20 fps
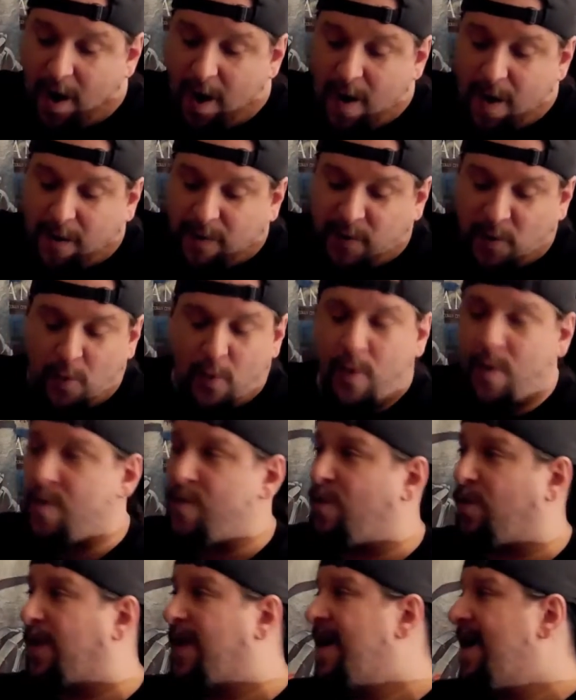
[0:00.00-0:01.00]
All the
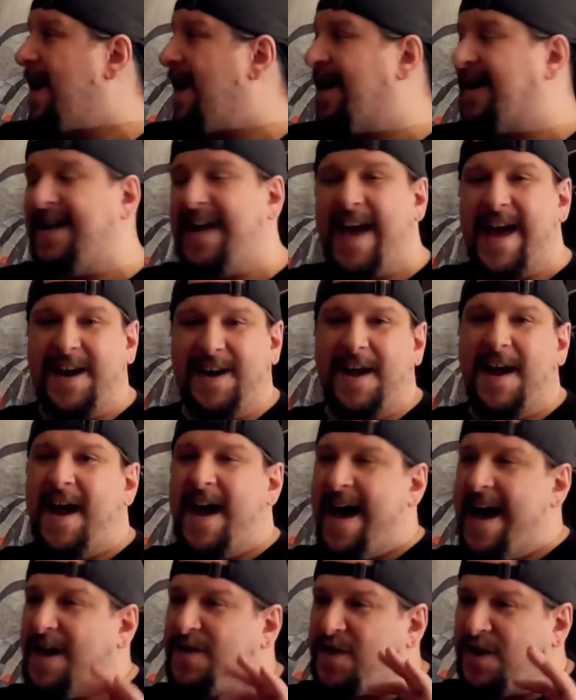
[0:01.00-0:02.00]
World, again,
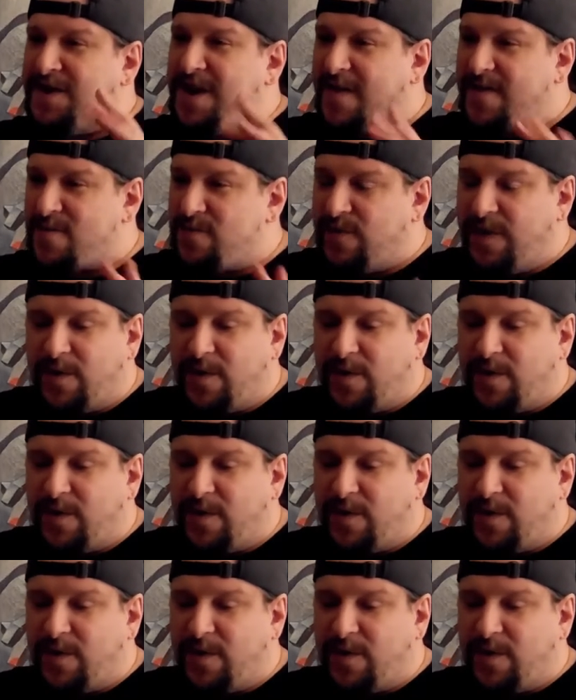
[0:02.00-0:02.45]
has another